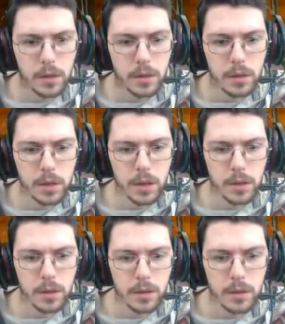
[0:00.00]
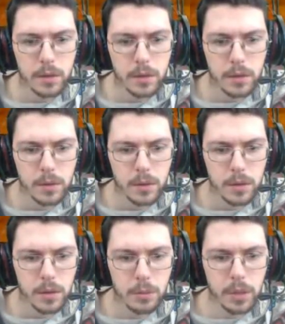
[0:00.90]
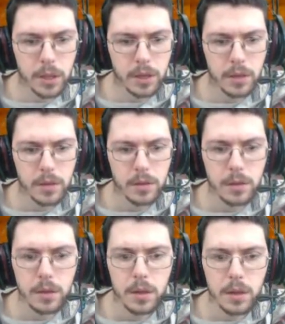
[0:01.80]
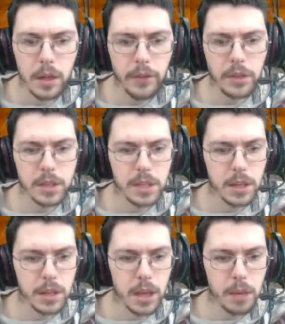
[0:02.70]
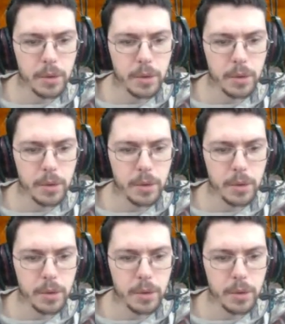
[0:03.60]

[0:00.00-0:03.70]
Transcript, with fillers: here. Complete. Cave at the south of camp, huh?